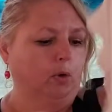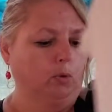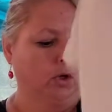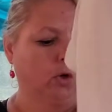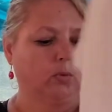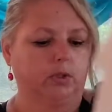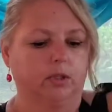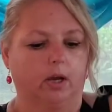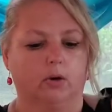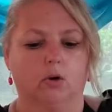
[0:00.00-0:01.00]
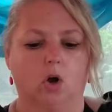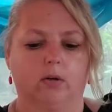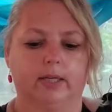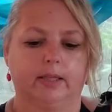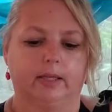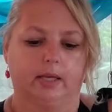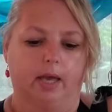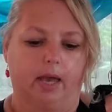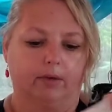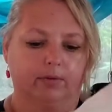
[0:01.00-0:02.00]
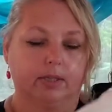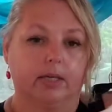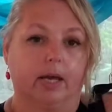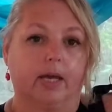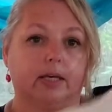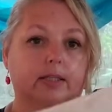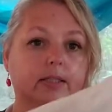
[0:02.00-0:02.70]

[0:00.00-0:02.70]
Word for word: kimono, which they're calling the Everyday